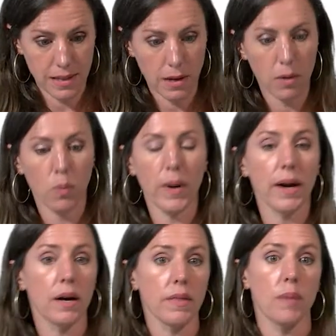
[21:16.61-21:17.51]
They're
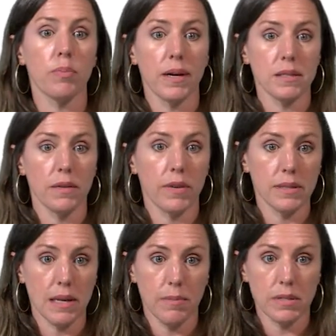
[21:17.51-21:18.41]
aware that breast
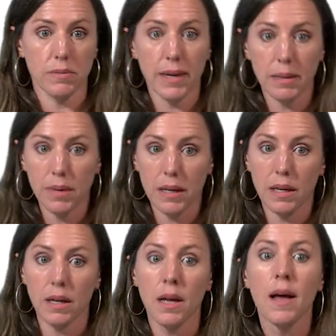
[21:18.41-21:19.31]
self-exam isn't recommended